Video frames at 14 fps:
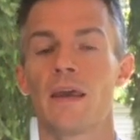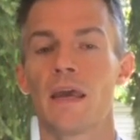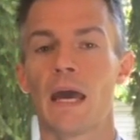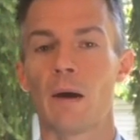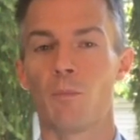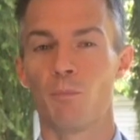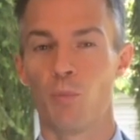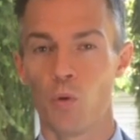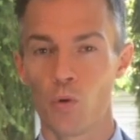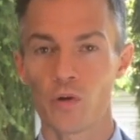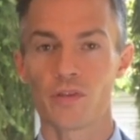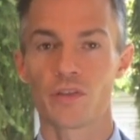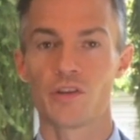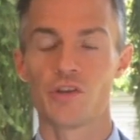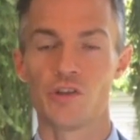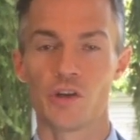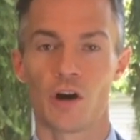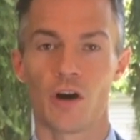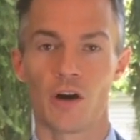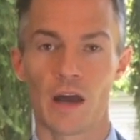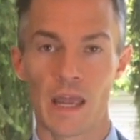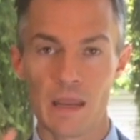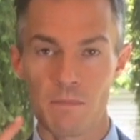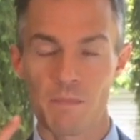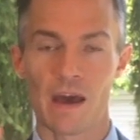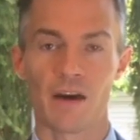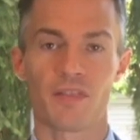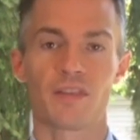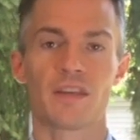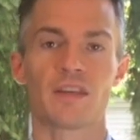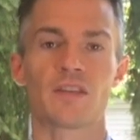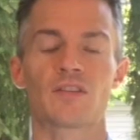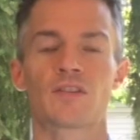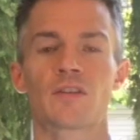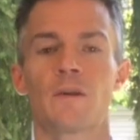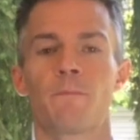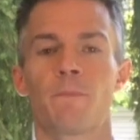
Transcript: how important the jaw and mouth is